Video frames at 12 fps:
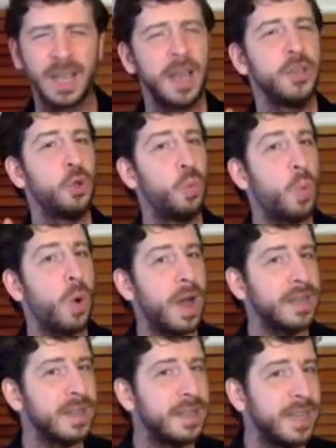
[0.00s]
you
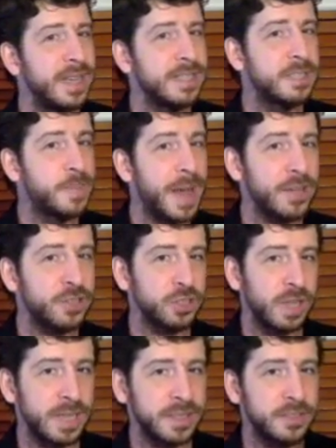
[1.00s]
want these
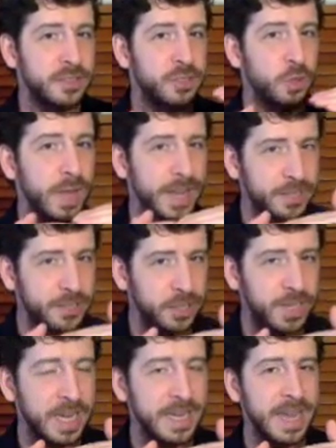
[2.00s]
spatulas to
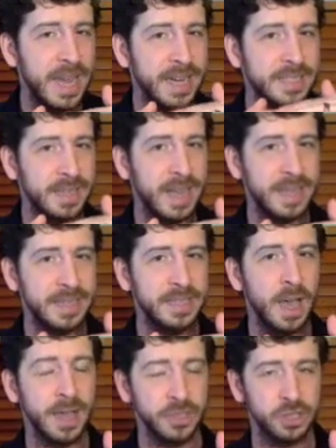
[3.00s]
interconnect and
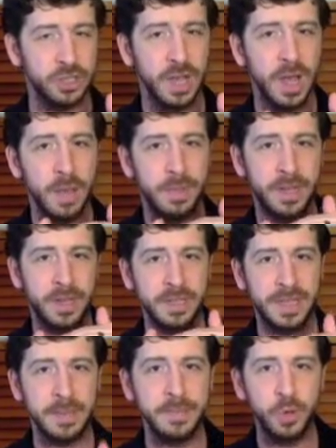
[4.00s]
touch because
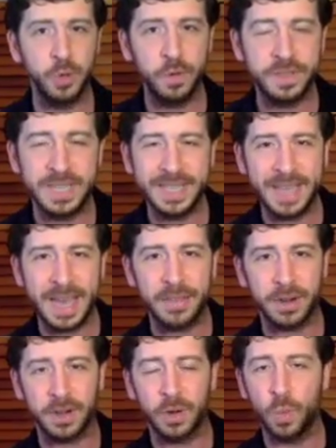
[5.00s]
they move
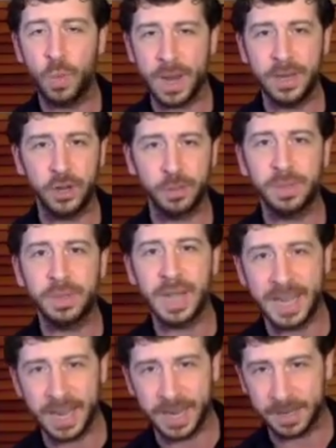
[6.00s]
together when you're
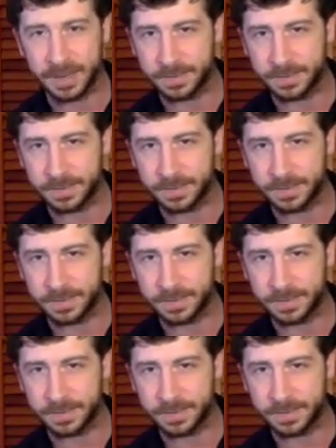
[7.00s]
playing.